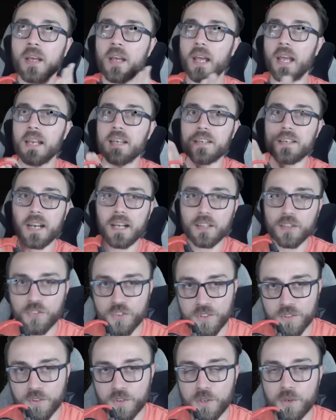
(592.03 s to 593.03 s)

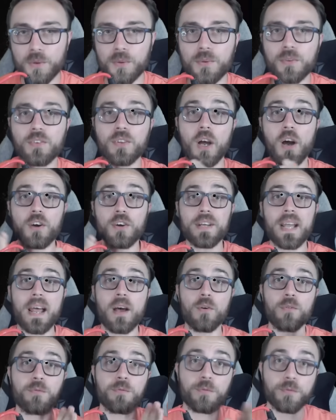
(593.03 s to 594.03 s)
Intelligence nodes are
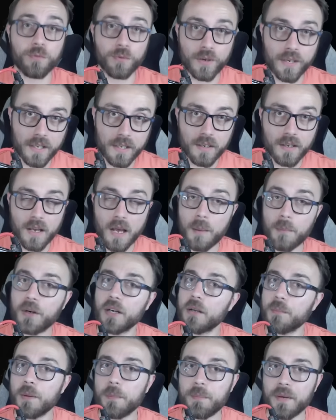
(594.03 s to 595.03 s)
now free. I'm going
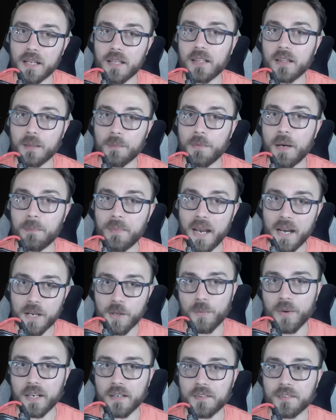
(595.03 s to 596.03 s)
to be picking them up
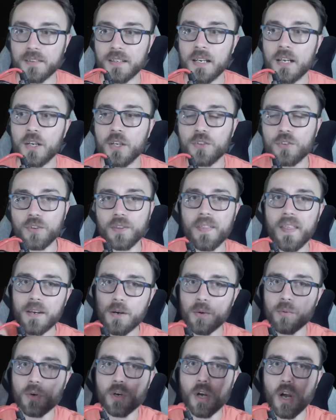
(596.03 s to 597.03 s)
anyways, so they
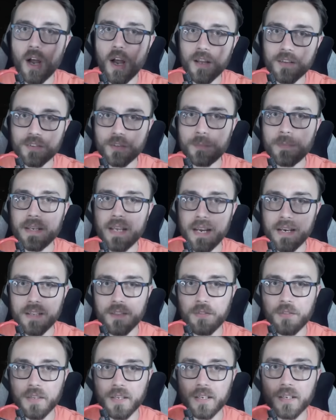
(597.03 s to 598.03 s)
don't cost me
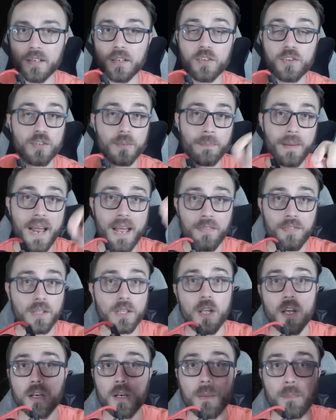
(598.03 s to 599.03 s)
anything to path
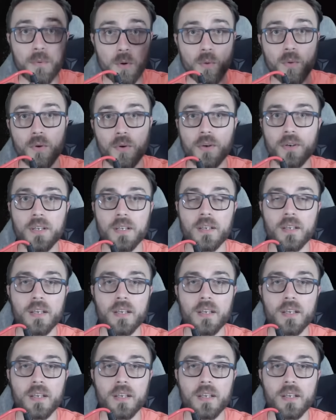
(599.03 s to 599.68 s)
along a board